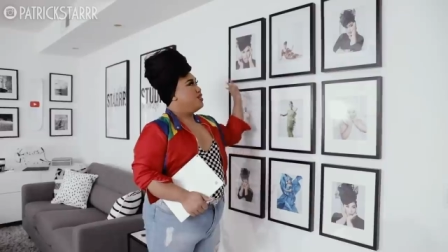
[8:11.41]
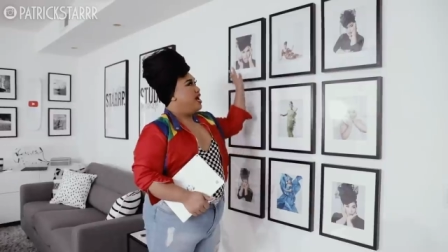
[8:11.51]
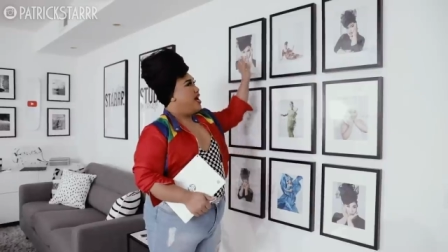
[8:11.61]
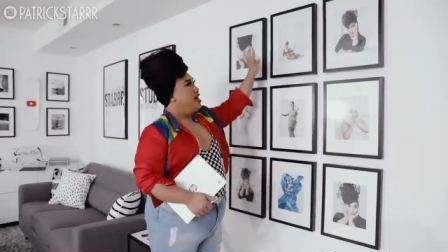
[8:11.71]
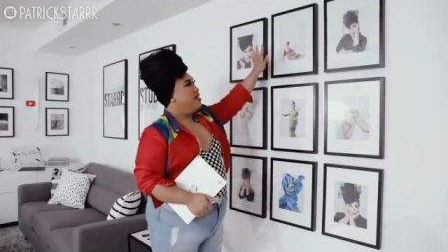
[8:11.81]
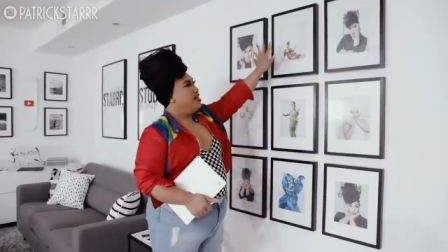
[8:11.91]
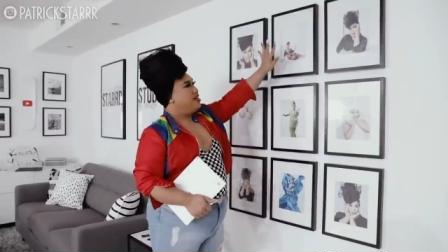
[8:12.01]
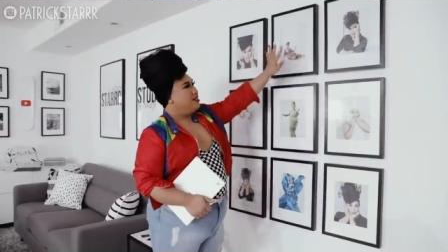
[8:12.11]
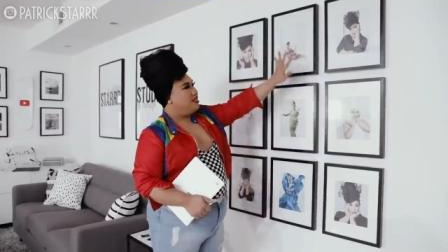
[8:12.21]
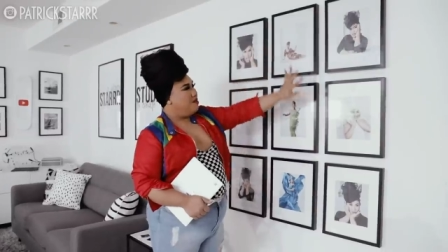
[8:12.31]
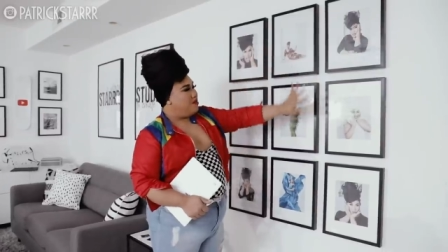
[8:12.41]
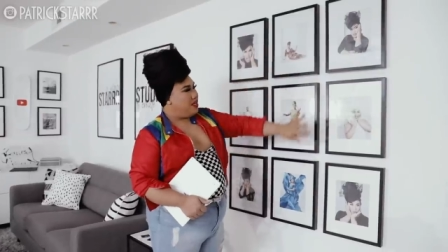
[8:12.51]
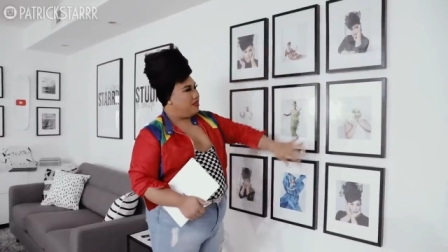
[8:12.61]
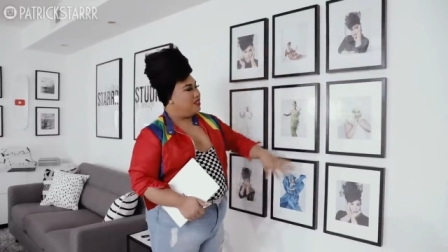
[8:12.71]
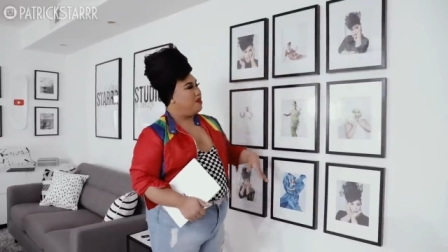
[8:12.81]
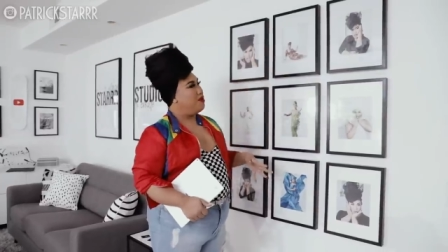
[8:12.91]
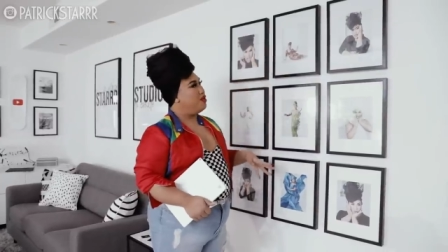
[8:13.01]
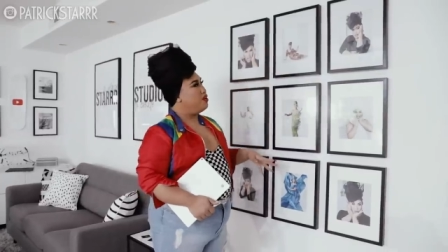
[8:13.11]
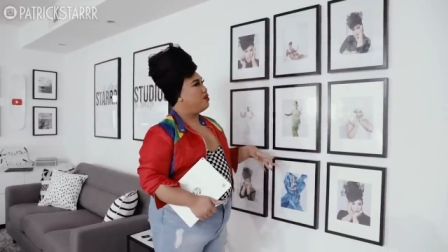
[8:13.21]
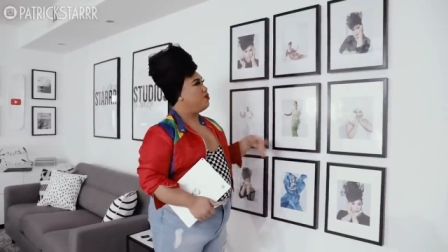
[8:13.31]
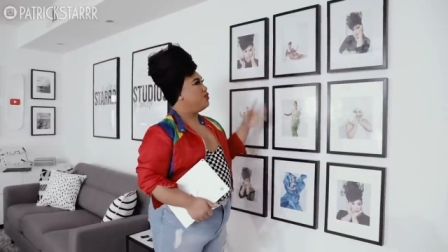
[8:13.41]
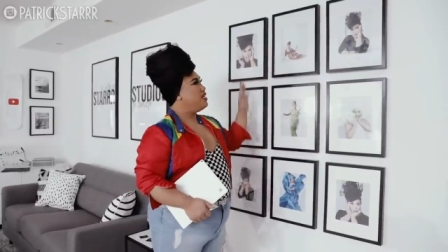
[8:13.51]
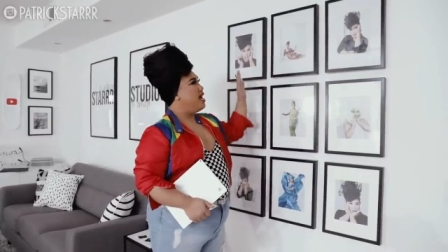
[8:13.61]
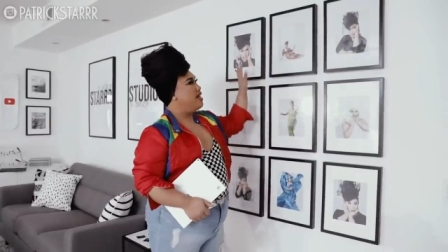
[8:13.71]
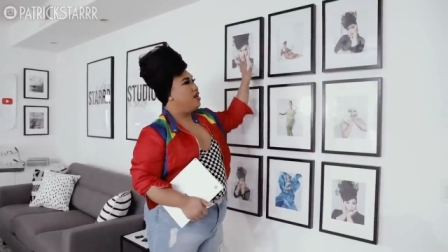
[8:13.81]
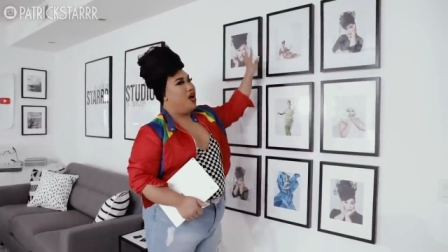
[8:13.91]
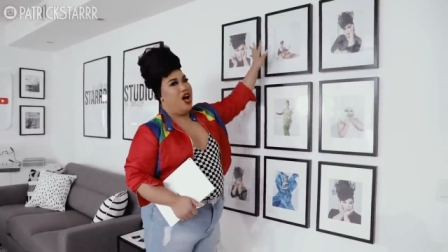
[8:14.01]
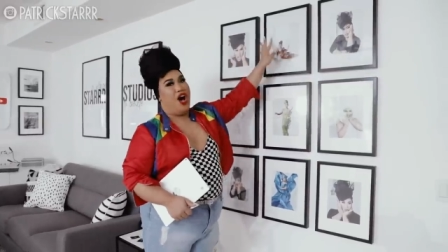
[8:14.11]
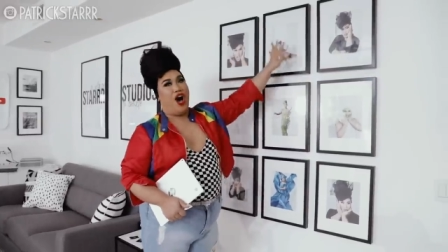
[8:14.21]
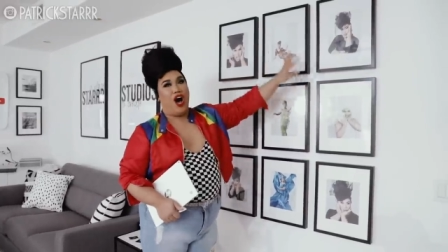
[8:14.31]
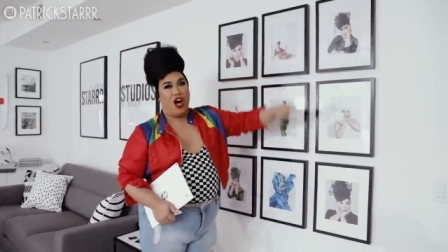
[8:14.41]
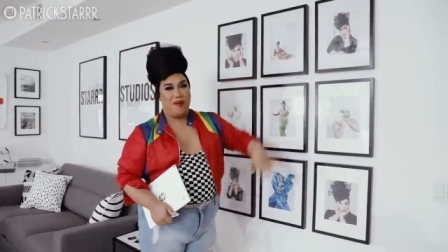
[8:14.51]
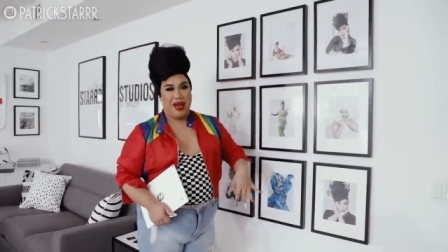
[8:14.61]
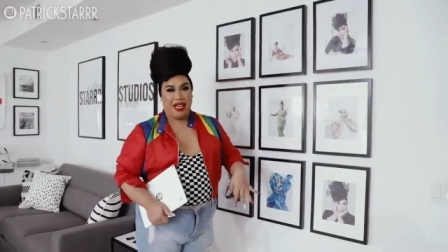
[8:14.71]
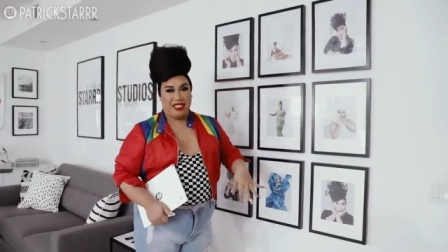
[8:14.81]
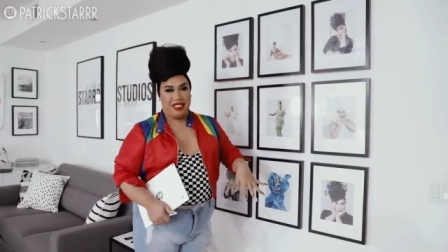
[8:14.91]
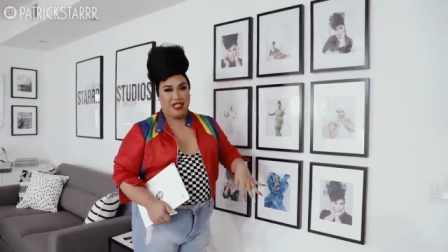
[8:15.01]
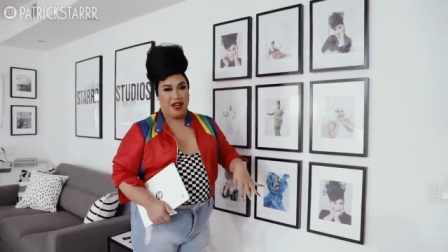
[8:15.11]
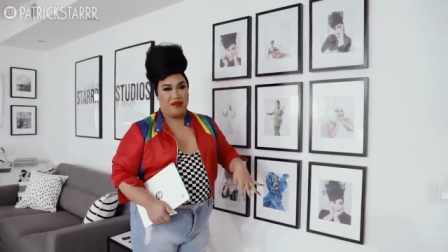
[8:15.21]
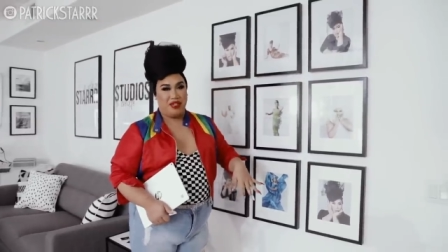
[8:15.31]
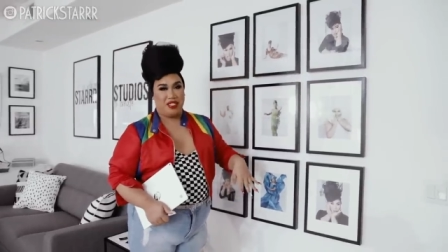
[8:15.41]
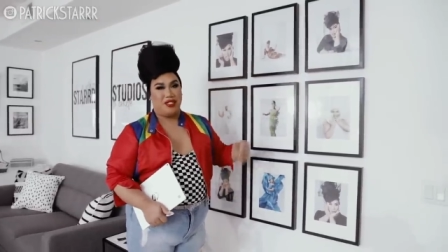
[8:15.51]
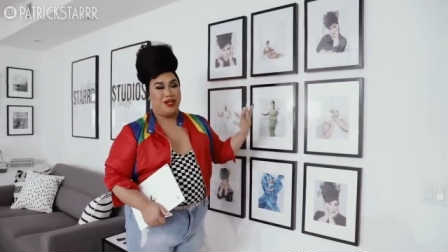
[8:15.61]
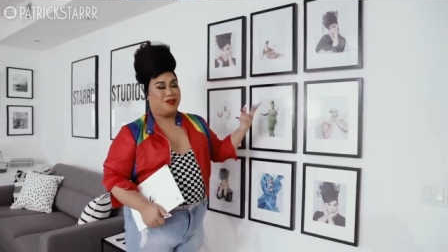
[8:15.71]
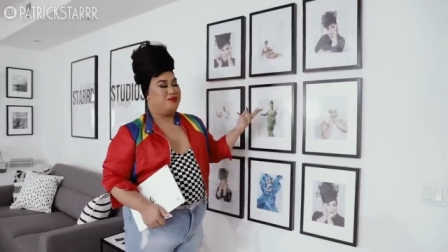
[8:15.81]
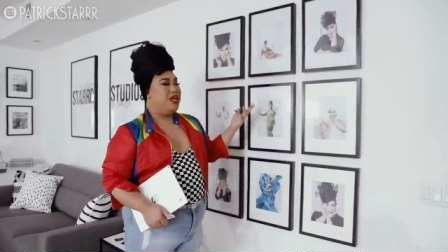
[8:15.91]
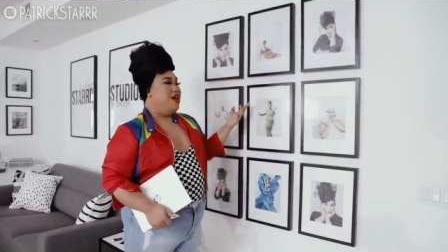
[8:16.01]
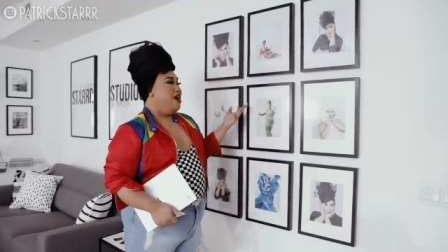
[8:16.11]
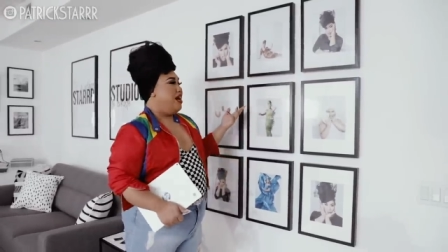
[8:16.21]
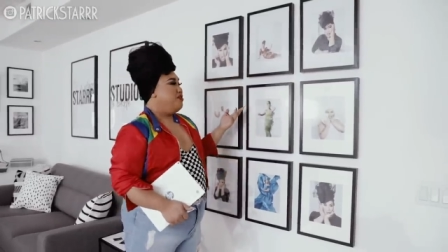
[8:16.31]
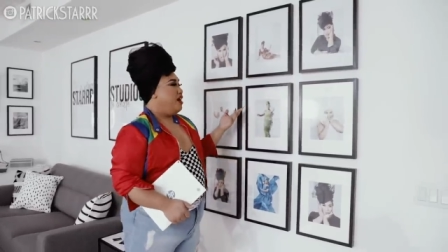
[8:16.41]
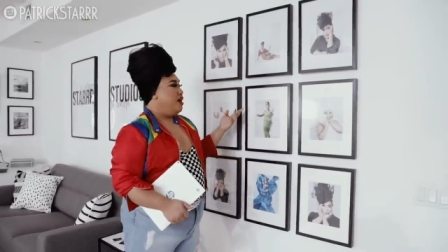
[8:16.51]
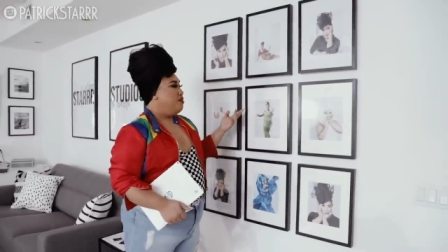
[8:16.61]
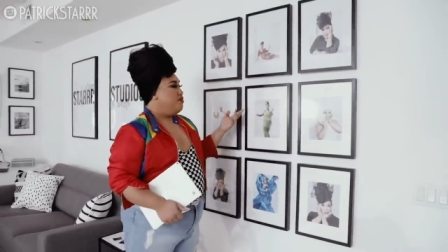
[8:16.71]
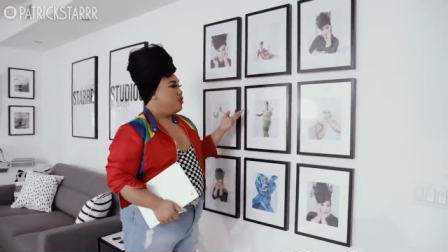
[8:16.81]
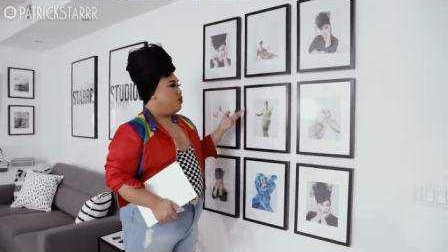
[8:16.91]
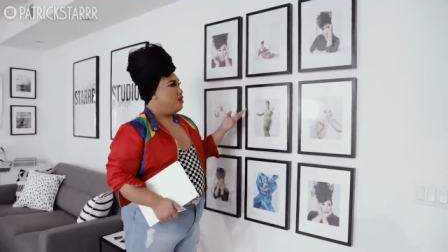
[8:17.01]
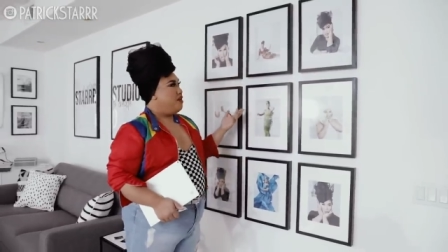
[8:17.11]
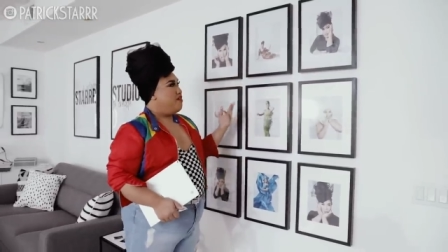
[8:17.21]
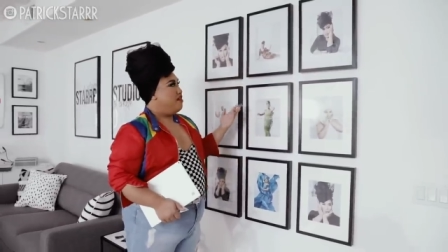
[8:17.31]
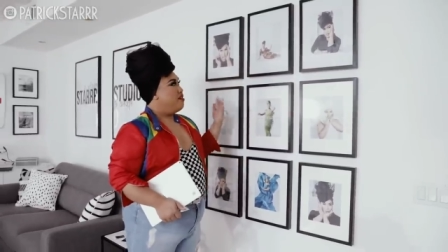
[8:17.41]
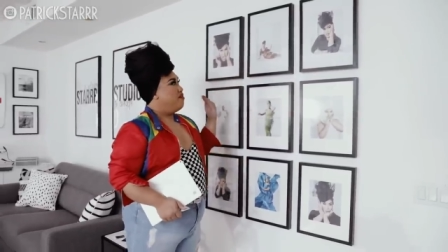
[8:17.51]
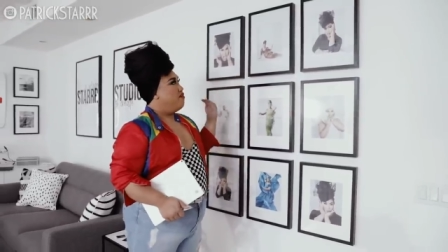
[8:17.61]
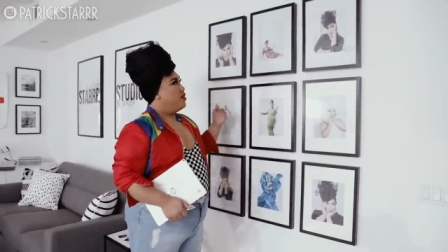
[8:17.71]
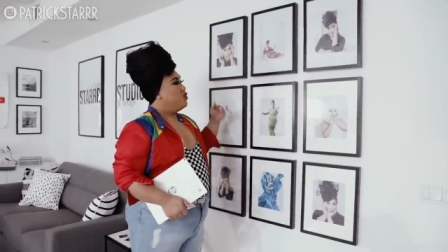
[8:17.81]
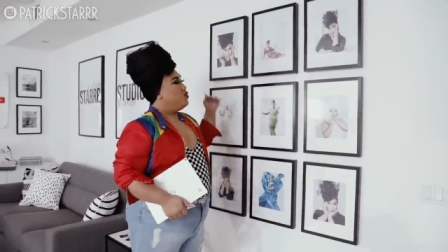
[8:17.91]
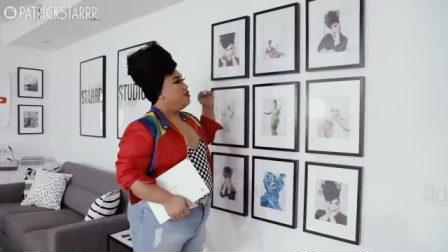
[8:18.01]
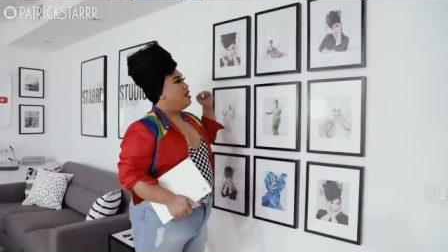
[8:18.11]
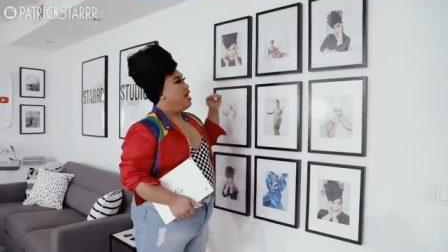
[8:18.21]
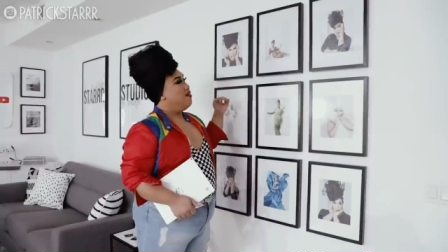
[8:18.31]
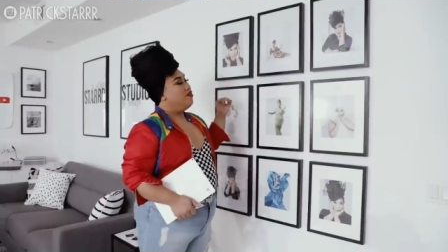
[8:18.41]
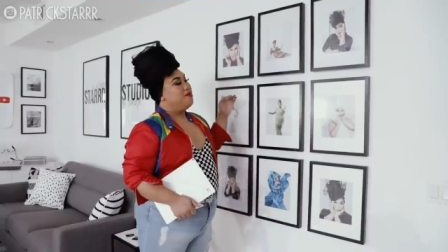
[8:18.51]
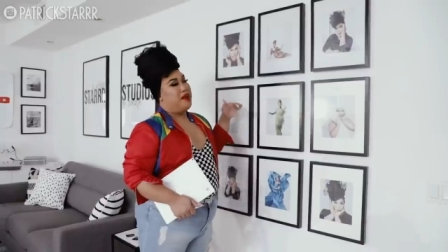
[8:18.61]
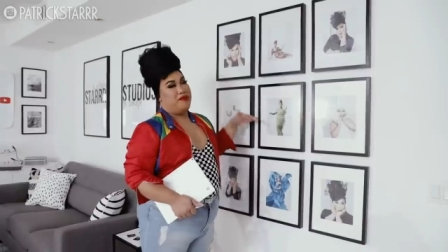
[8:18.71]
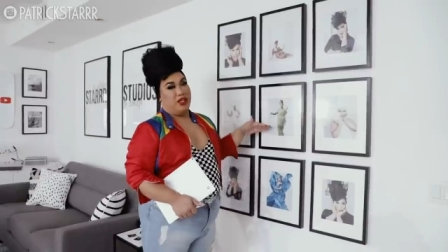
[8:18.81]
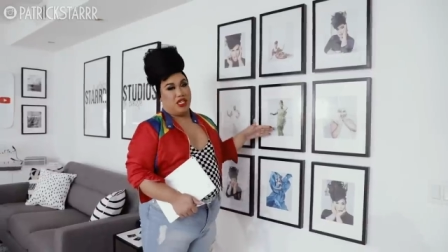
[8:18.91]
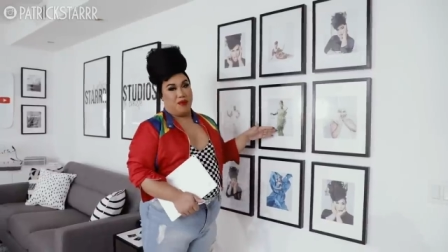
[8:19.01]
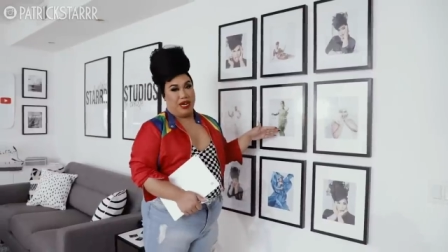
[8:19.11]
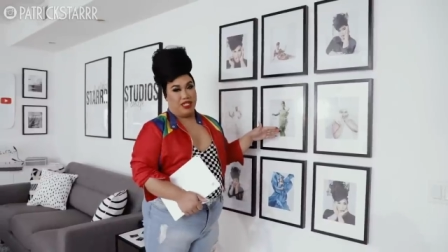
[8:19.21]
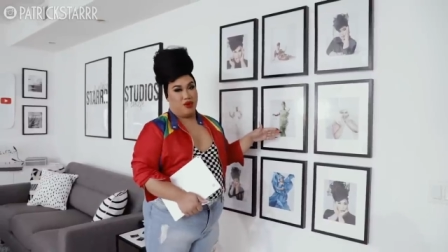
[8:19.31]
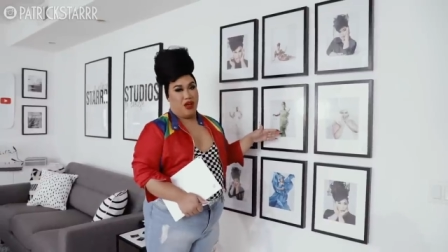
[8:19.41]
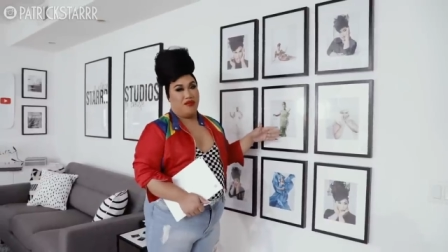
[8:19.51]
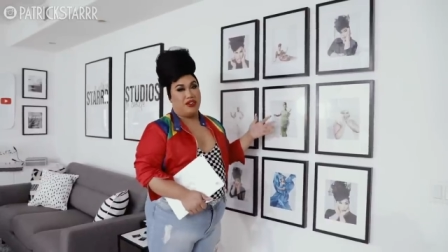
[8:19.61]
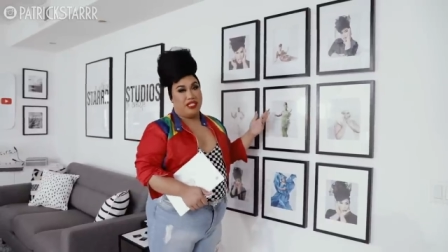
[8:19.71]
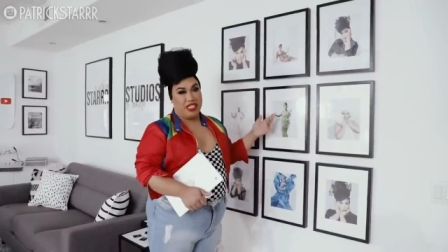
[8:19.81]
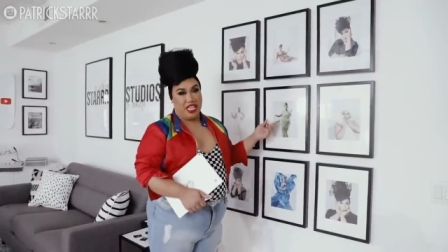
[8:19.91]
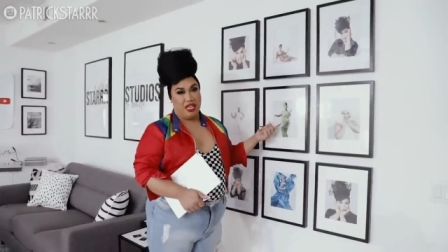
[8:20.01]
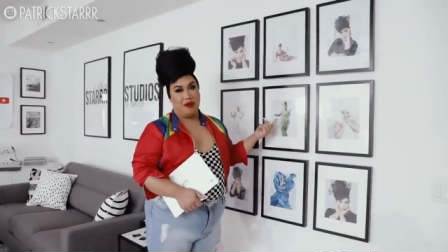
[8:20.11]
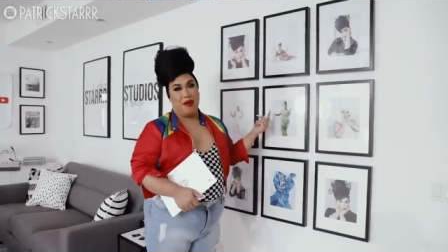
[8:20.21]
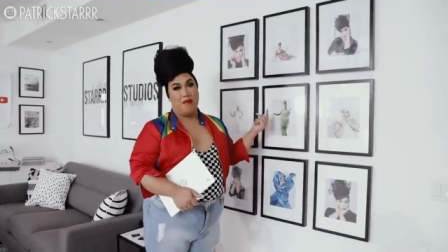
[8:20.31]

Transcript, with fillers: She had like something similar where she had all magazine covers, so I thought I would feature one of my favorite photo shoots ever by B J Pascual for Team